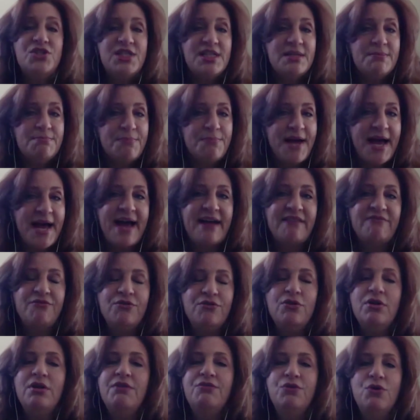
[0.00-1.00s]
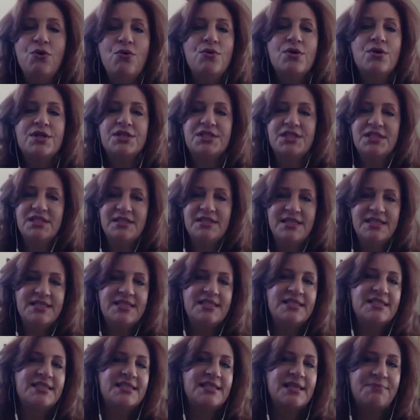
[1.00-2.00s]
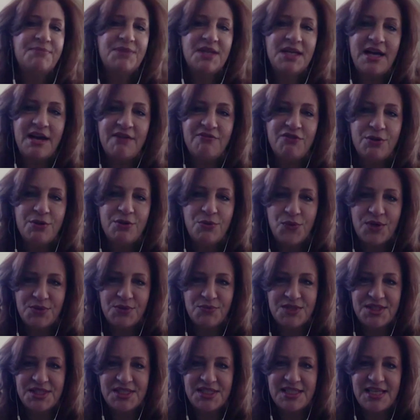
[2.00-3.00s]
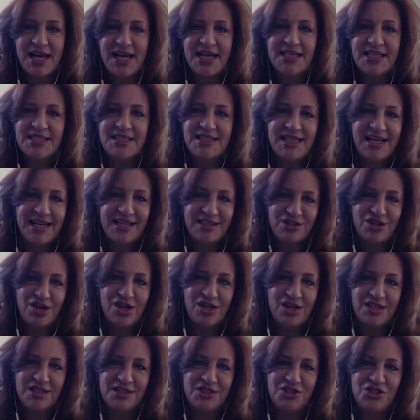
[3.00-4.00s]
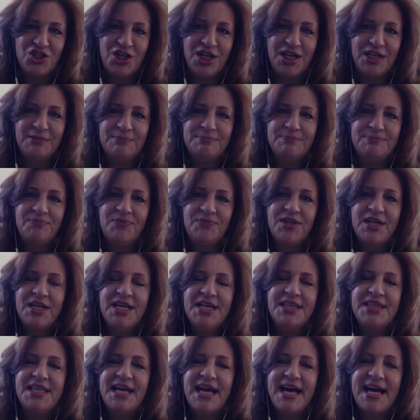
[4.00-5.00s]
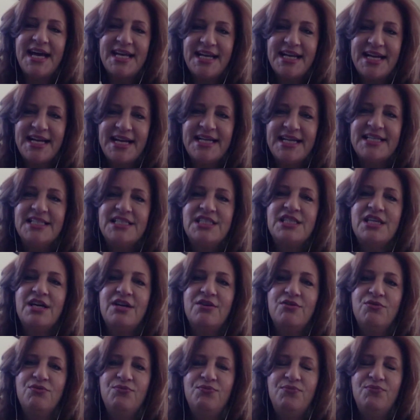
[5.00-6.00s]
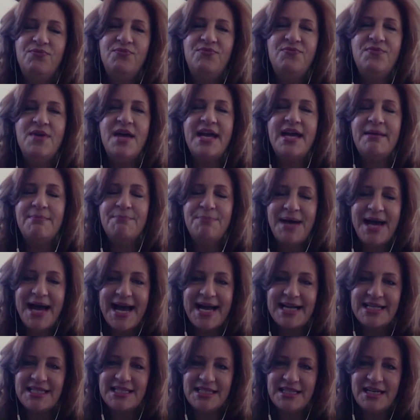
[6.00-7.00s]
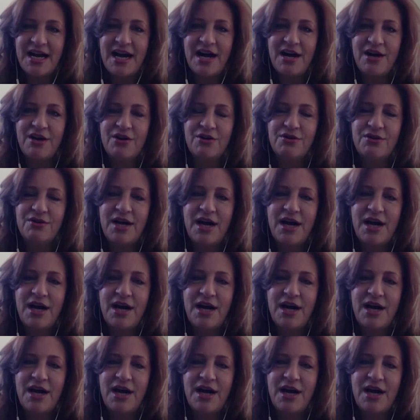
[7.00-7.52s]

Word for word: impactful, of course, and this is something everyone would say, is technology. That has impacted our